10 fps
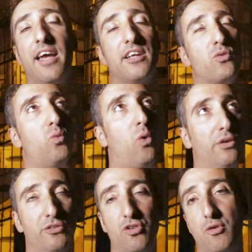I had
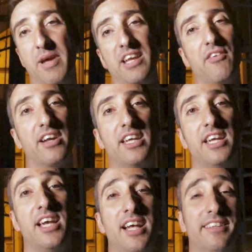one too many
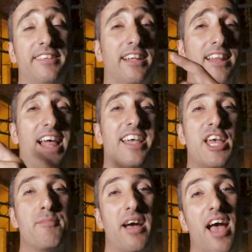raki. The
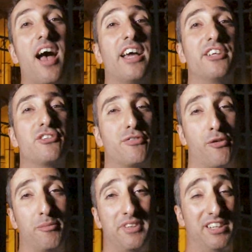light in my eyes
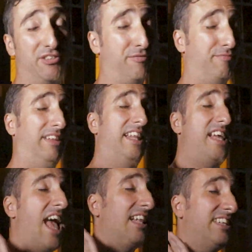from this
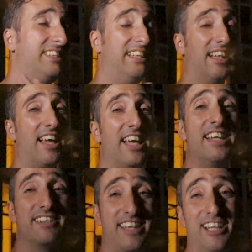LED light
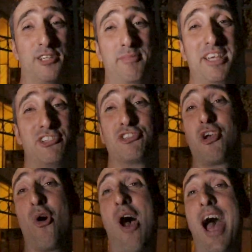is killing me,
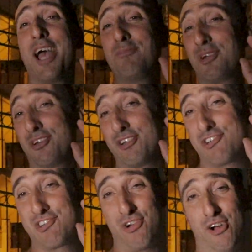so I'm gonna
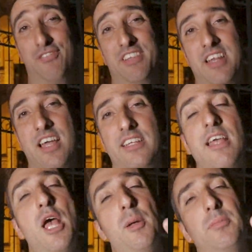shut off the night.
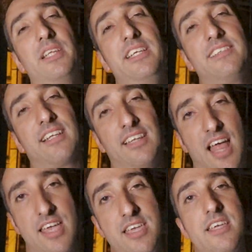Please
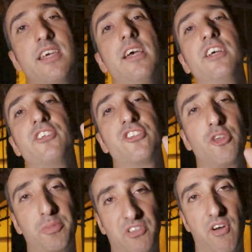like,
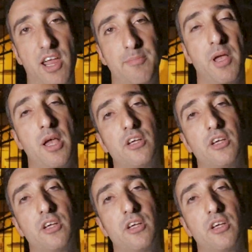subscribe,